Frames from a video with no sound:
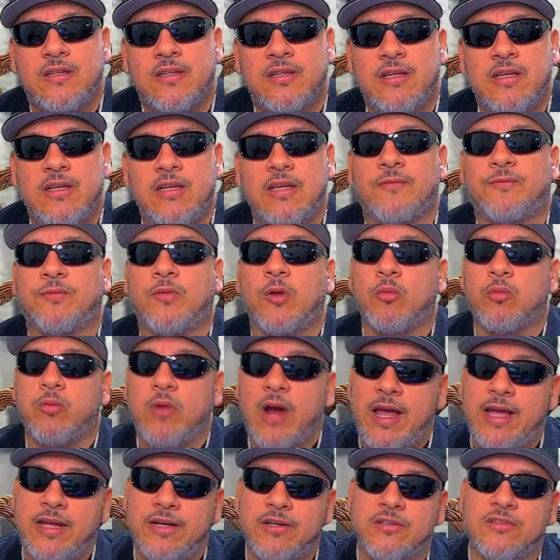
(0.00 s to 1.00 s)
if the
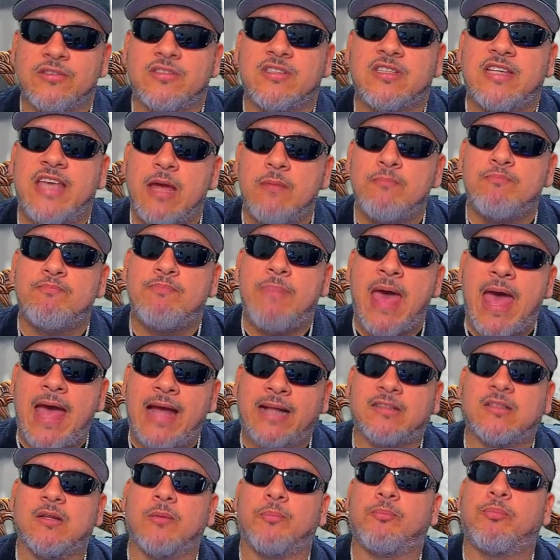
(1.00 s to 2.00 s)
Raiders get back
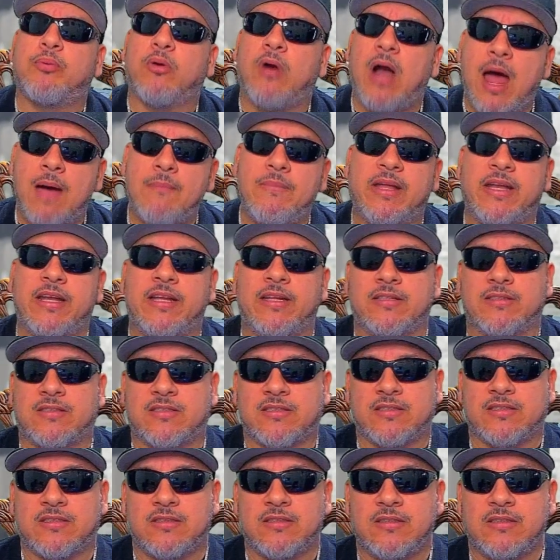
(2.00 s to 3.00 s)
to
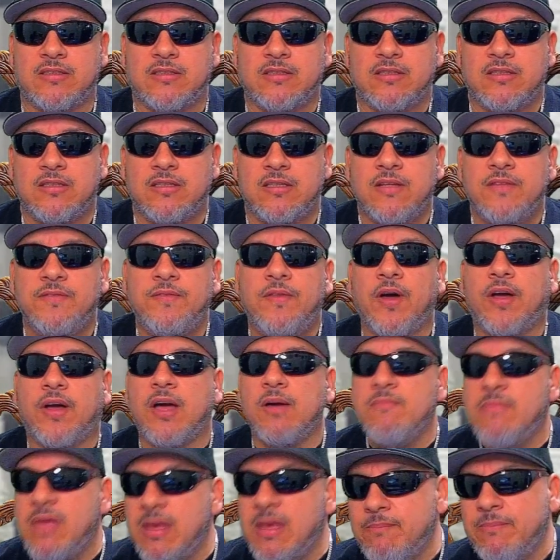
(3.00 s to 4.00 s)
prominence, the
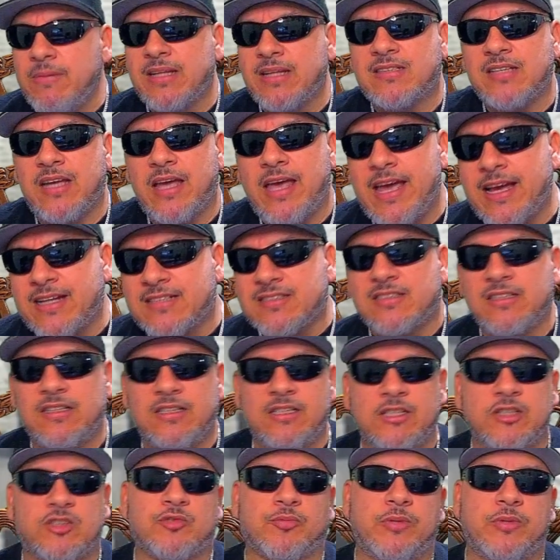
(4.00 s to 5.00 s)
commitment to
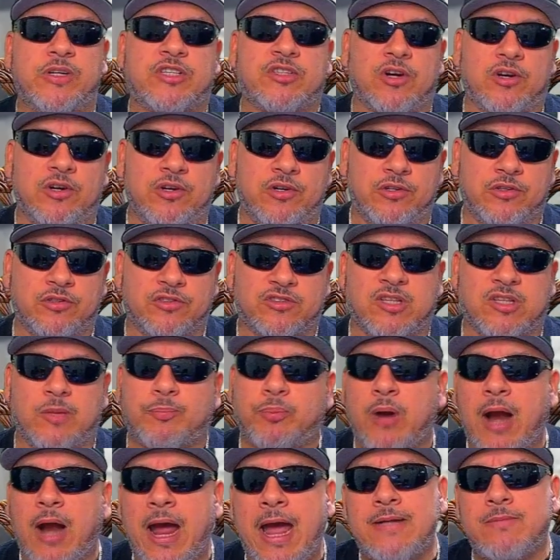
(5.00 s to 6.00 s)
excellence returns, the
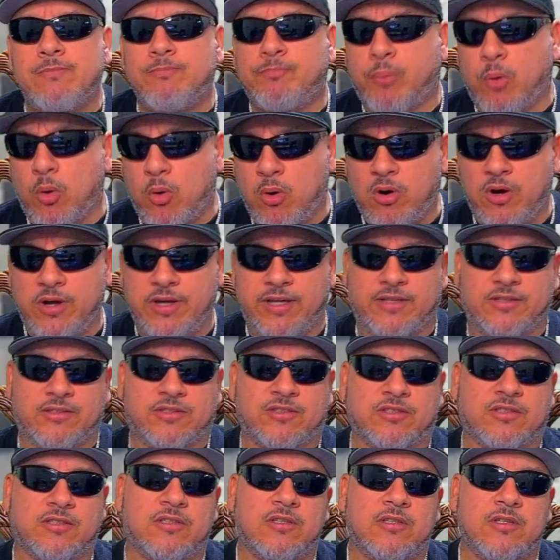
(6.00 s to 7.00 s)
pride and poise
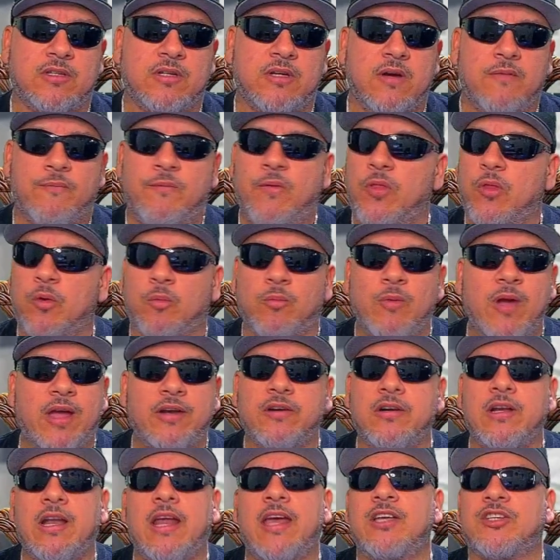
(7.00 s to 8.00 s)
for the Raider
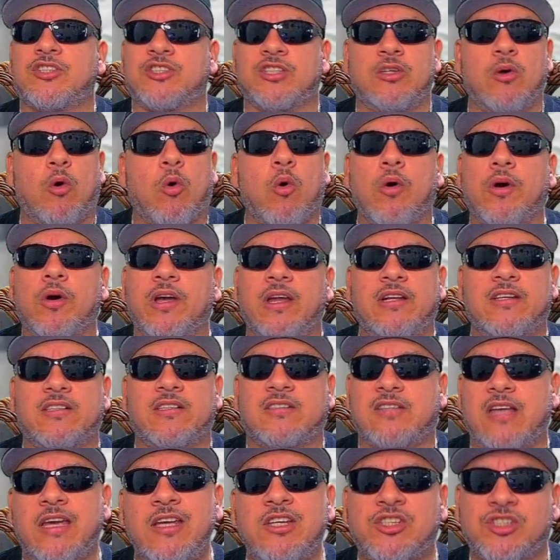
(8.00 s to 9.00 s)
Nation
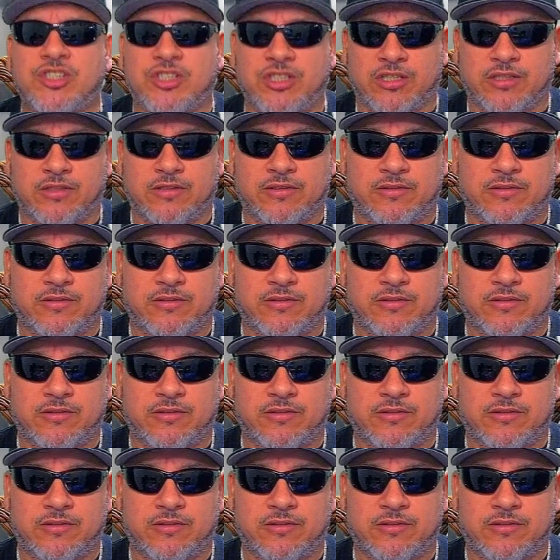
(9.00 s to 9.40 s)
organization?